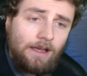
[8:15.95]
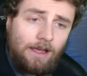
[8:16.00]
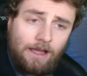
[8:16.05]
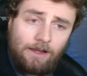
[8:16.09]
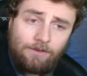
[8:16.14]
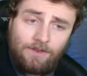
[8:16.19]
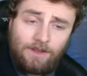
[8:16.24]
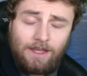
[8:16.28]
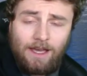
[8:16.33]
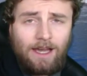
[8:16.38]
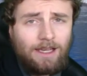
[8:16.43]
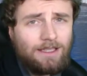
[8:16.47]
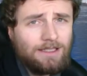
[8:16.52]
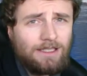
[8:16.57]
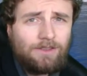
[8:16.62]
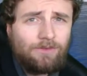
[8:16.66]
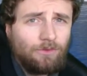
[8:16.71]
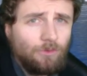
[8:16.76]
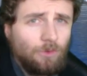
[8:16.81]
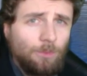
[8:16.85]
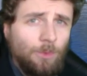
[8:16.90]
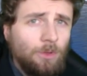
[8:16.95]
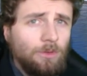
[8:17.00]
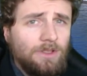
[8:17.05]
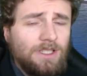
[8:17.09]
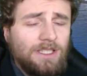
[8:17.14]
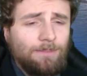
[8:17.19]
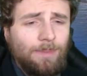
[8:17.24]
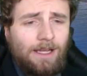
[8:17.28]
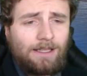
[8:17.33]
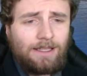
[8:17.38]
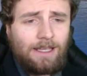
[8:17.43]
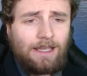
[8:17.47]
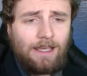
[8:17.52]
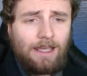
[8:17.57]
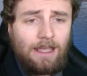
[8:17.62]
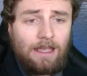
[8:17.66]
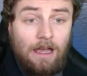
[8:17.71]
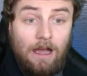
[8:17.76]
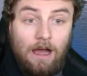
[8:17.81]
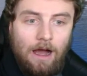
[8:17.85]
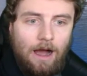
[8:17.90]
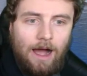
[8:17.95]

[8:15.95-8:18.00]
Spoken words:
if the guy is even remotely spec'd AA,